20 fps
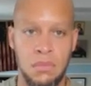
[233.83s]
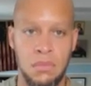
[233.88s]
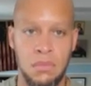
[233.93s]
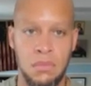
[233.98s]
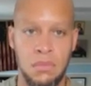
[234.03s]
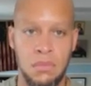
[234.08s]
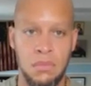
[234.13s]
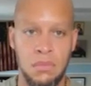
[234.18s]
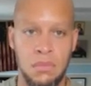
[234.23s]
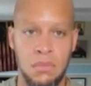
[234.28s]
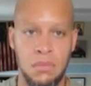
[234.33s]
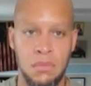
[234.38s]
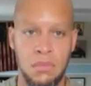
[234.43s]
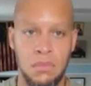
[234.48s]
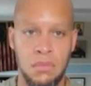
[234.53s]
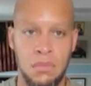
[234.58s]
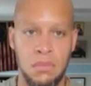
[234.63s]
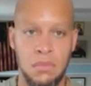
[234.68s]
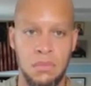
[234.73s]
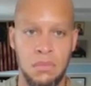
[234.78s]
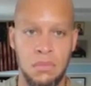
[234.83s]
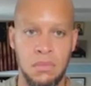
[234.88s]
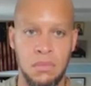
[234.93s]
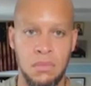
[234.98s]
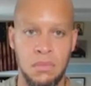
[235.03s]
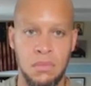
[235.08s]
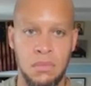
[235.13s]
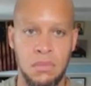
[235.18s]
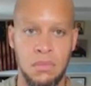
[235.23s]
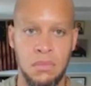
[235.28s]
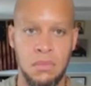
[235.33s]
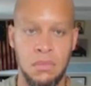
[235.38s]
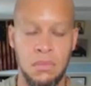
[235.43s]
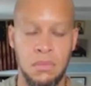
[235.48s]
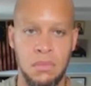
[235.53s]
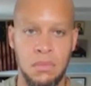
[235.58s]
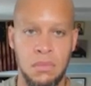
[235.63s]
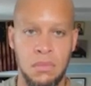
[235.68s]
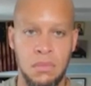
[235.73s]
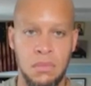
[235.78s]

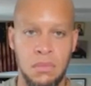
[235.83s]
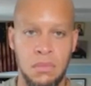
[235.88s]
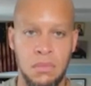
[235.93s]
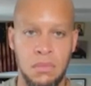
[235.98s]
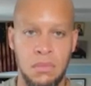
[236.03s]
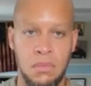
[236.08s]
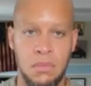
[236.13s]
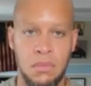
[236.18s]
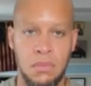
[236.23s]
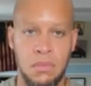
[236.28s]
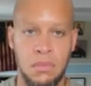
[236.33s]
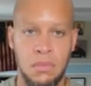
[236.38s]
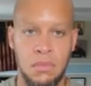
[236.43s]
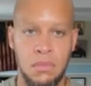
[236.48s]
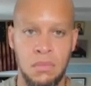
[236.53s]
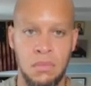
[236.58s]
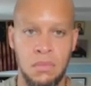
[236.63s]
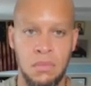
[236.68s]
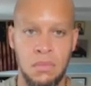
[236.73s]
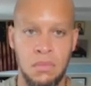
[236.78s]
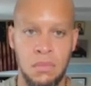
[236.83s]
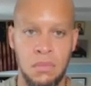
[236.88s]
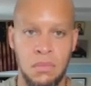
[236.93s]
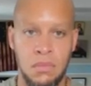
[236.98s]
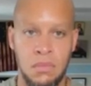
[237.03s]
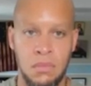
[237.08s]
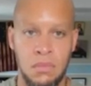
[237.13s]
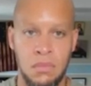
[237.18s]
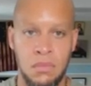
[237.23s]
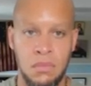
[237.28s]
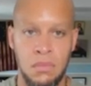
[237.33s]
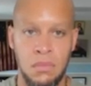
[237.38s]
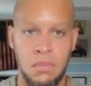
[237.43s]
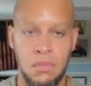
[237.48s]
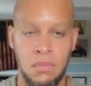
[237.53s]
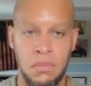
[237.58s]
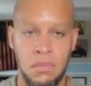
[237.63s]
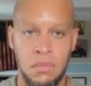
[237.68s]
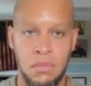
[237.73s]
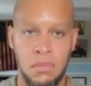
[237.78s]

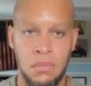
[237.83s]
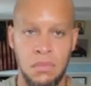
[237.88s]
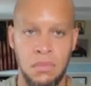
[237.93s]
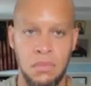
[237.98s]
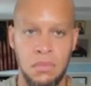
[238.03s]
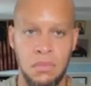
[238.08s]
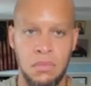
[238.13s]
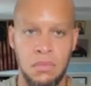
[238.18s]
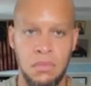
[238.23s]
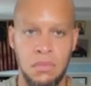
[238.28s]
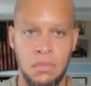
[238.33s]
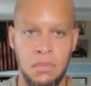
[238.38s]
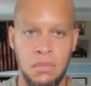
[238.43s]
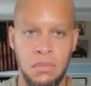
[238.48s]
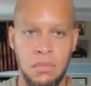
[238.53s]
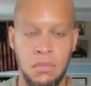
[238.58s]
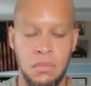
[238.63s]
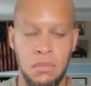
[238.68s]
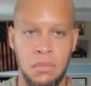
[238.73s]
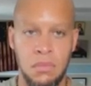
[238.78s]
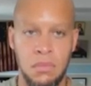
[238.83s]
This person isn't speaking.